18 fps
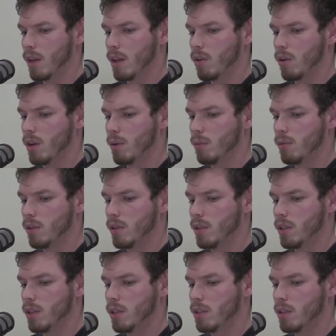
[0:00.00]
how would I put
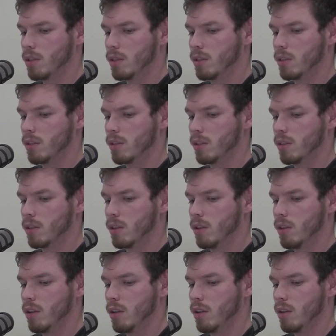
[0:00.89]
this?
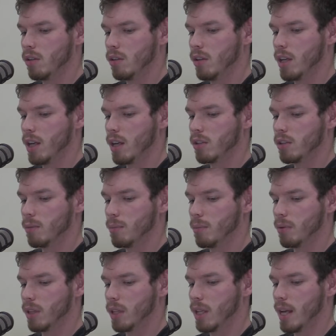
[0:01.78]
You get to
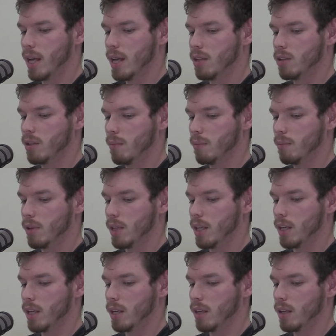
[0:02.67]
play
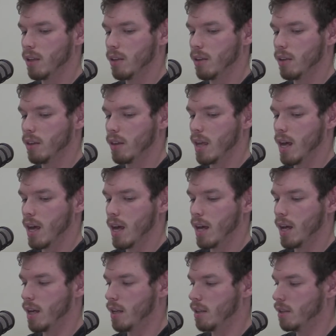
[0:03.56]
something
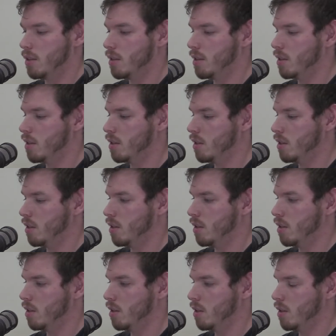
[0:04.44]
that
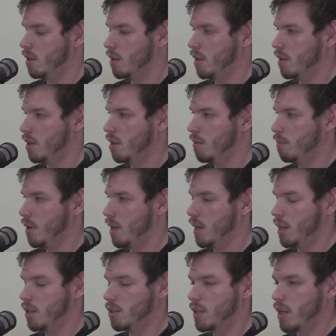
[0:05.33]
can be
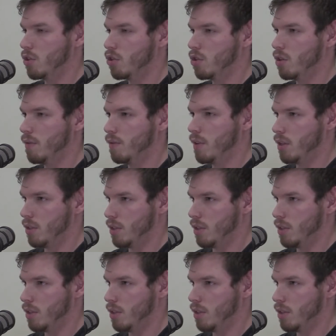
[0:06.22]
an extension of